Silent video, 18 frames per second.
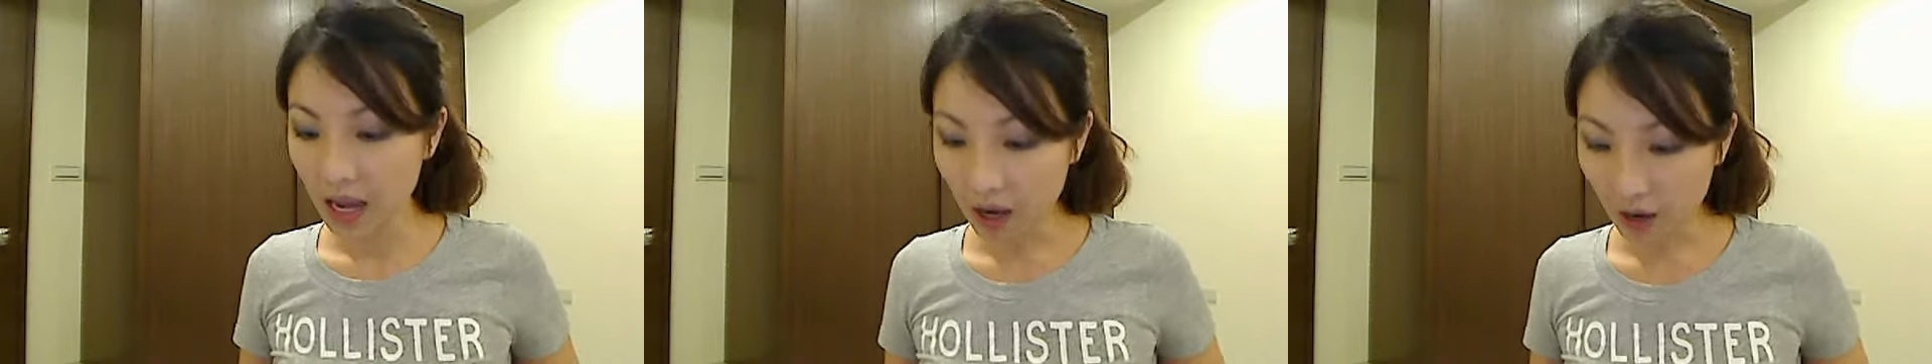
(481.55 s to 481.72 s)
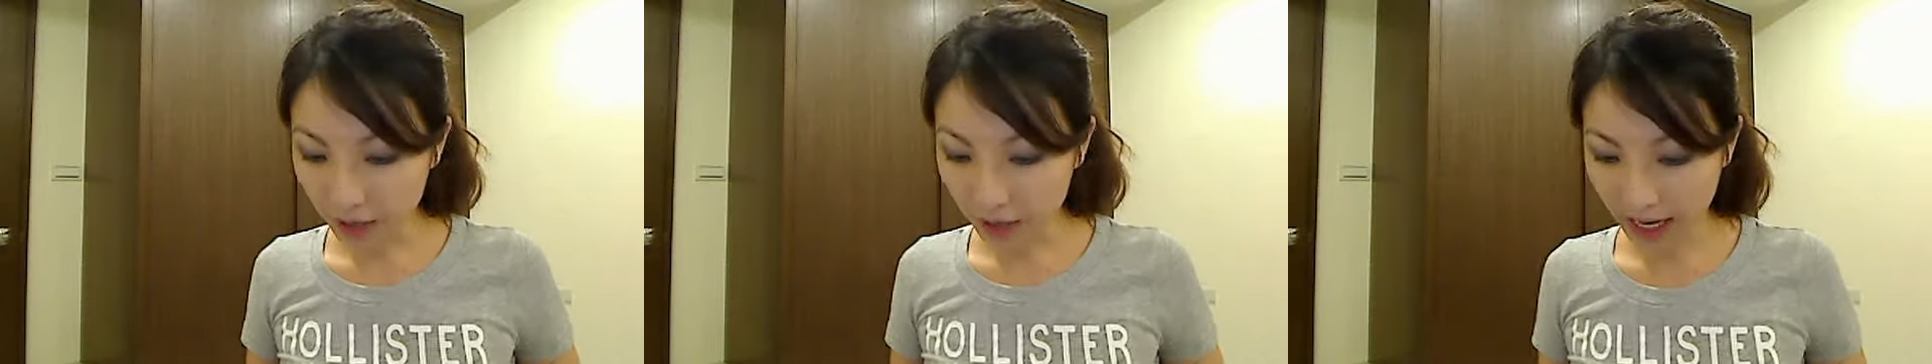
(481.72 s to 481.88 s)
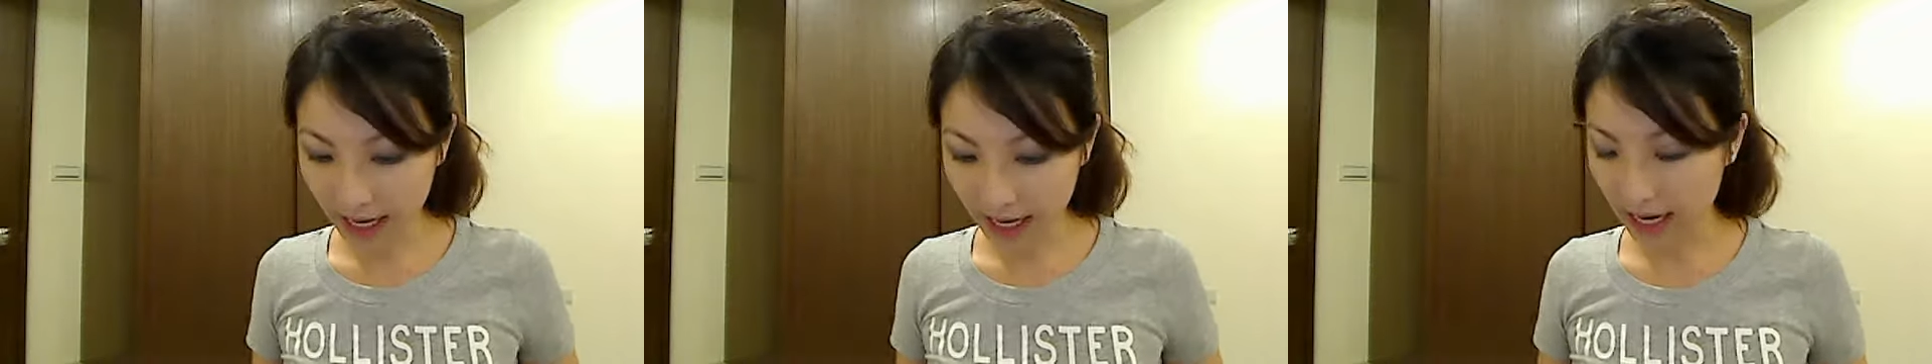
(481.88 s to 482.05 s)

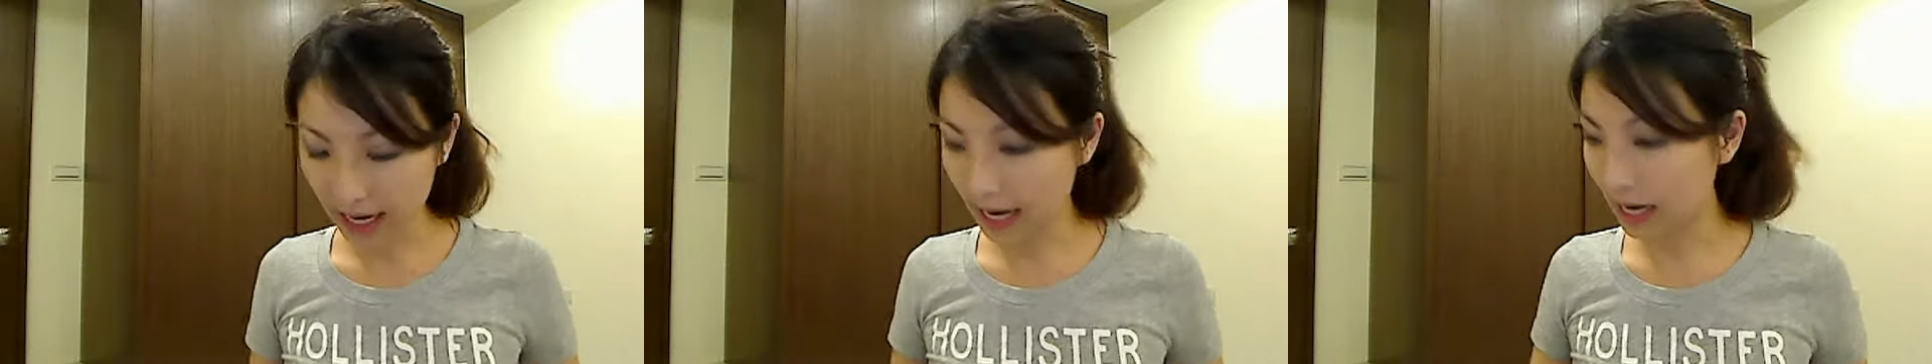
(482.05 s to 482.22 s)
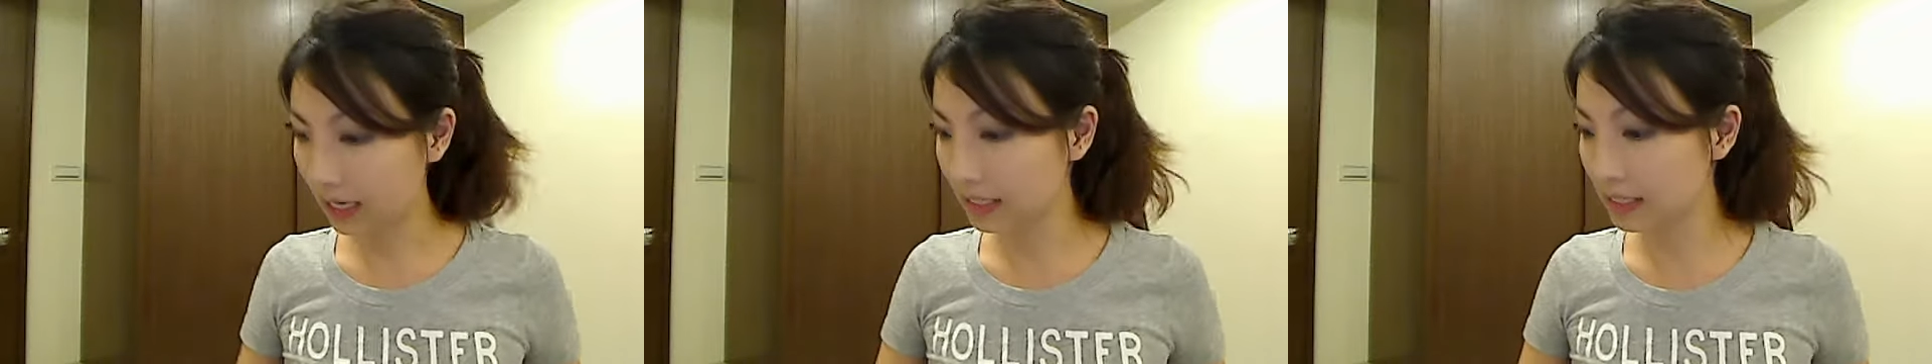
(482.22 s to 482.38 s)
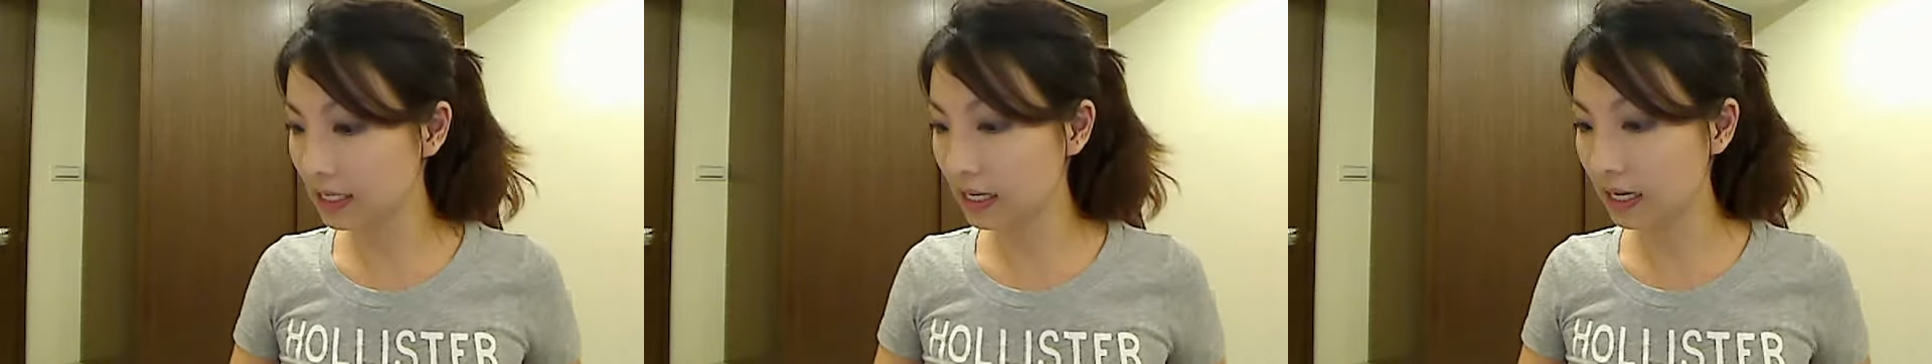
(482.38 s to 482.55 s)
Okay,
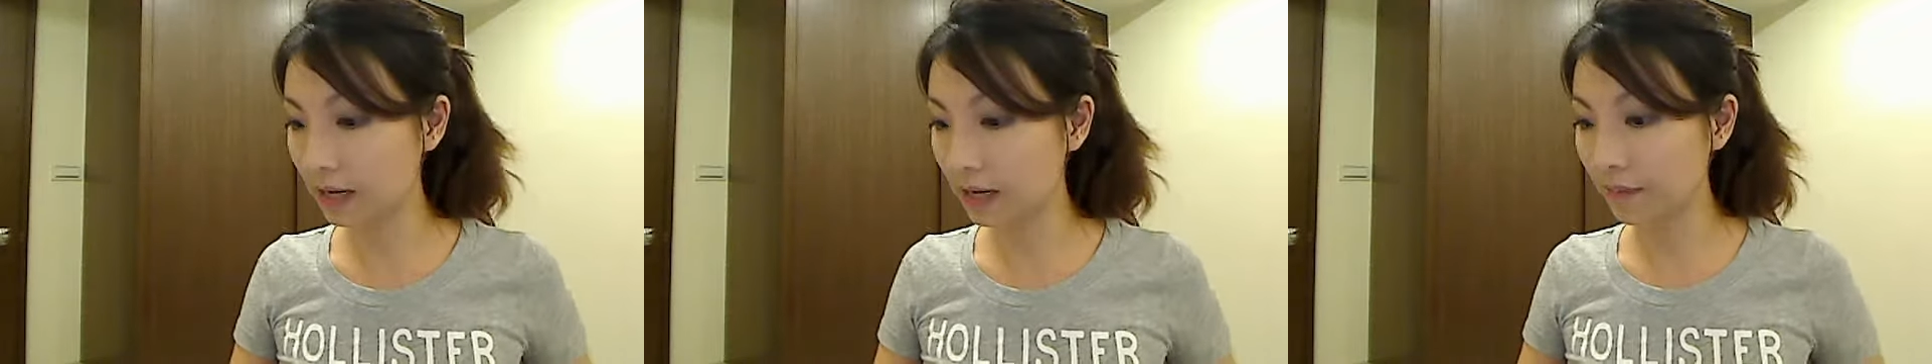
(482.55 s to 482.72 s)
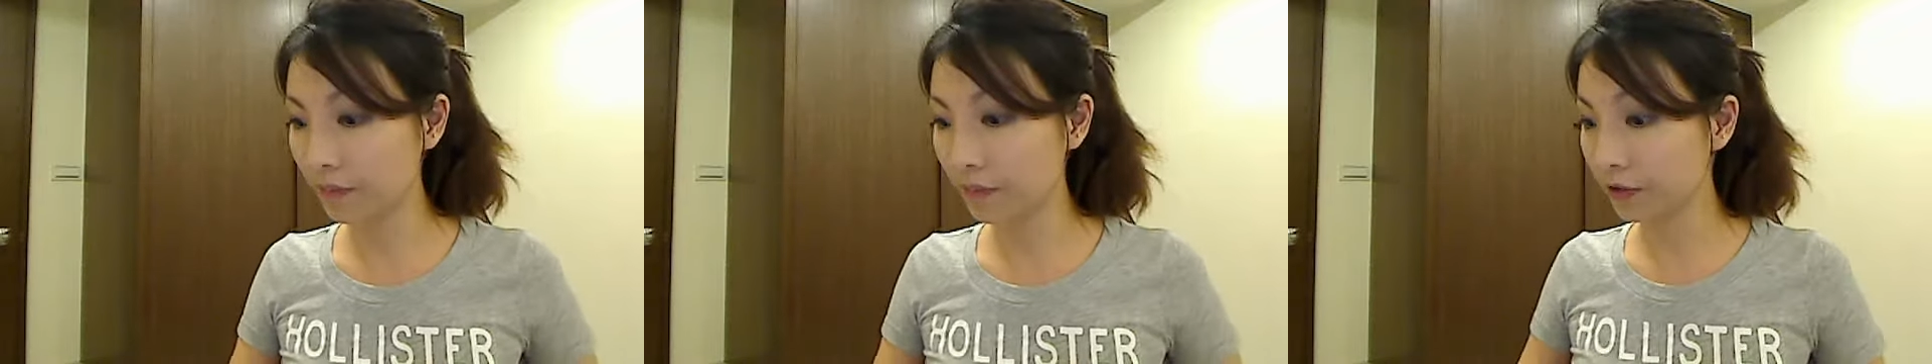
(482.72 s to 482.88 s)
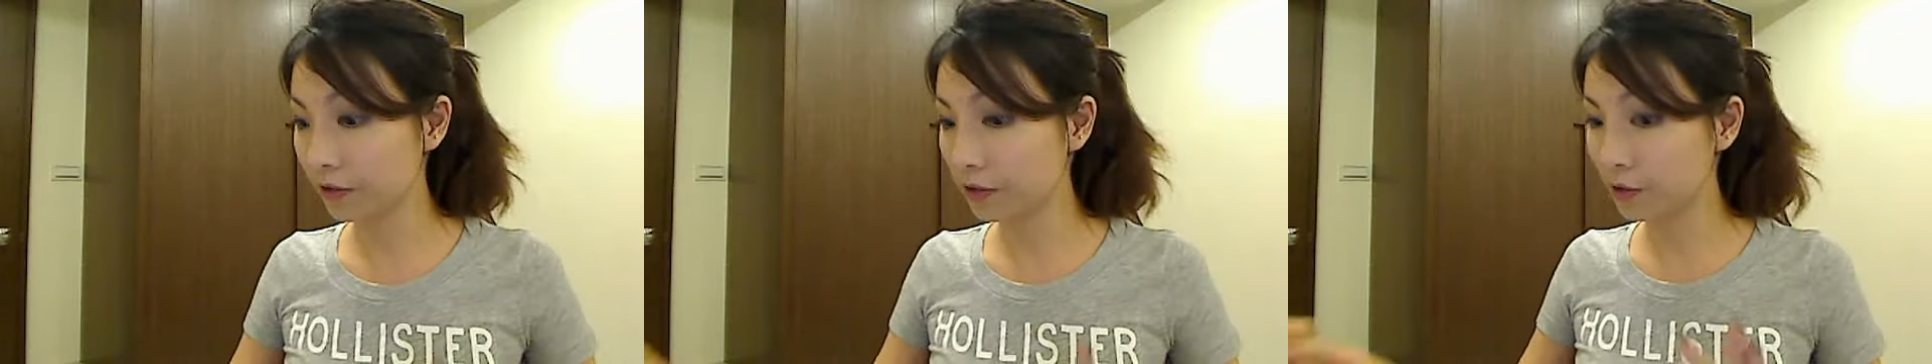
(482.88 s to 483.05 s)
and
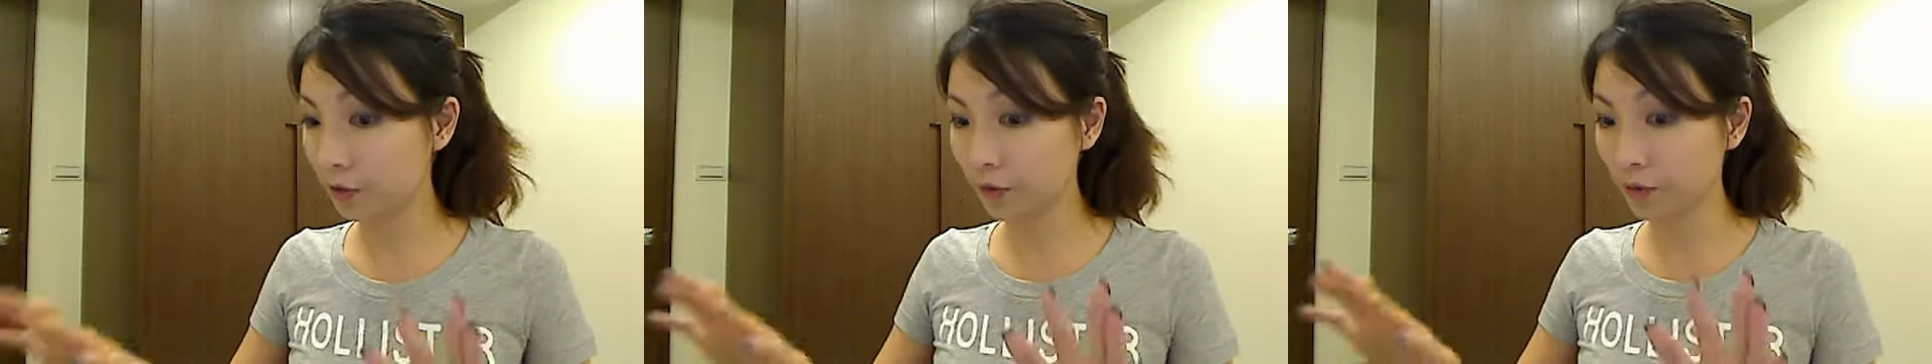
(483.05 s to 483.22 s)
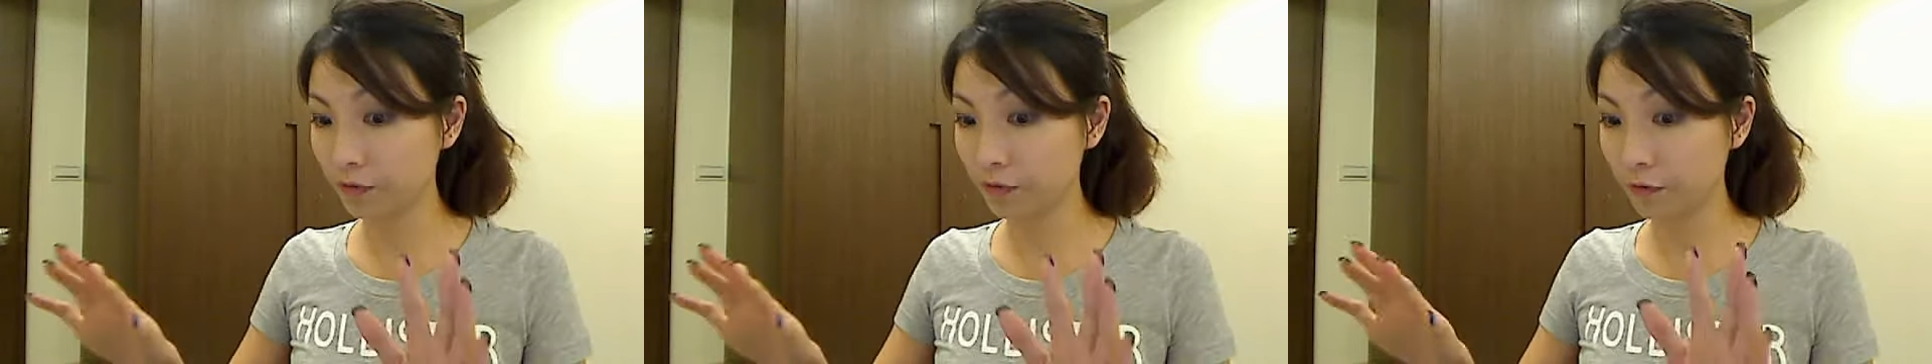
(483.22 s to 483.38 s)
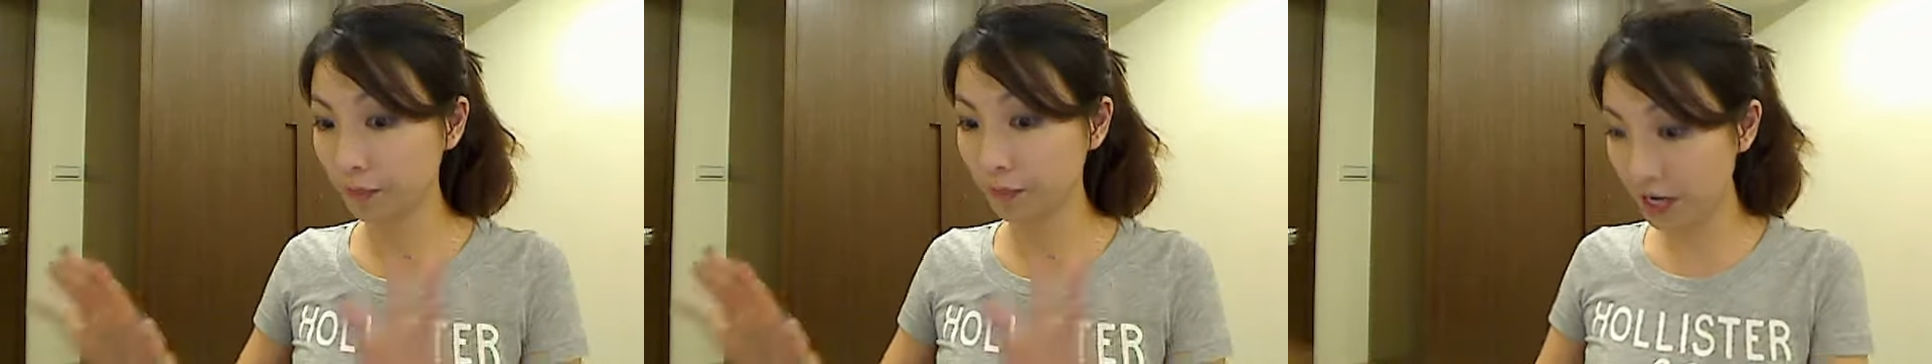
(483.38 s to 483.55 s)
so
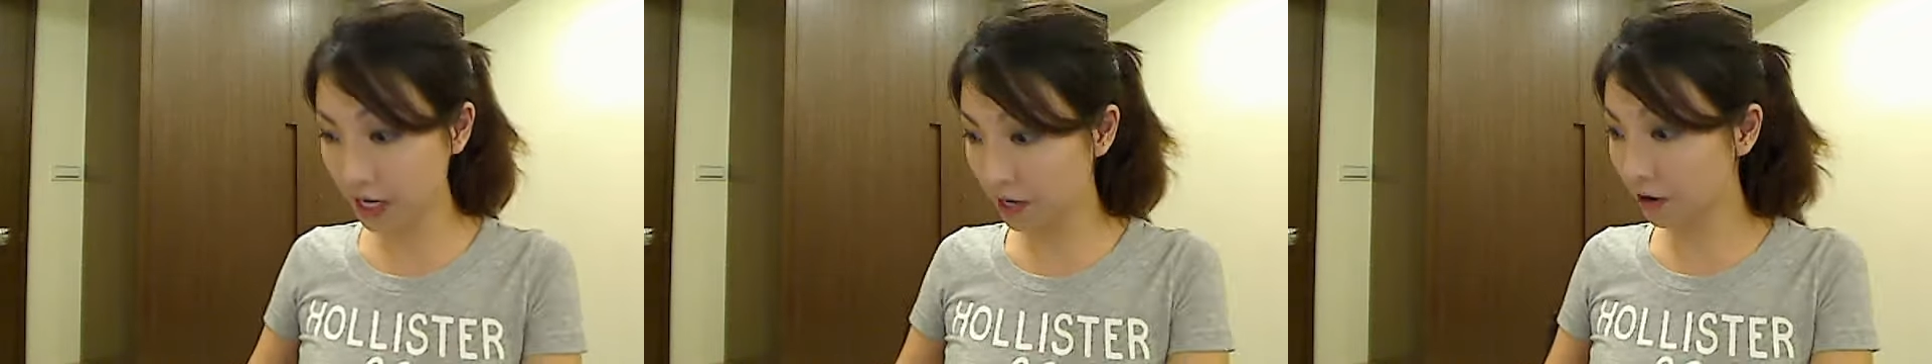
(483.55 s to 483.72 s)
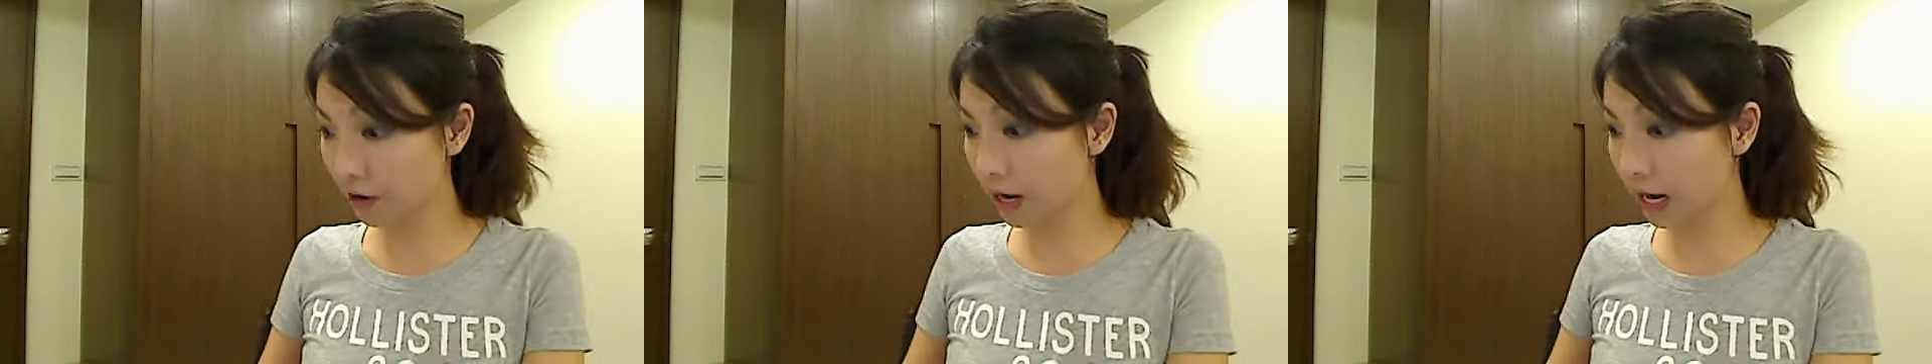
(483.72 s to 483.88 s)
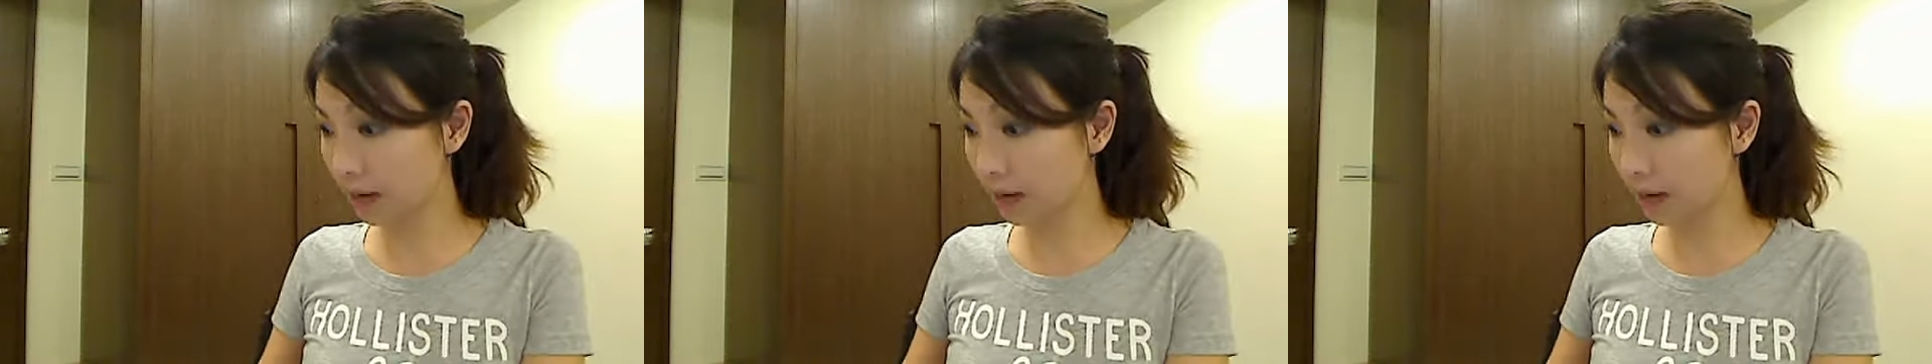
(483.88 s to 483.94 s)
from here,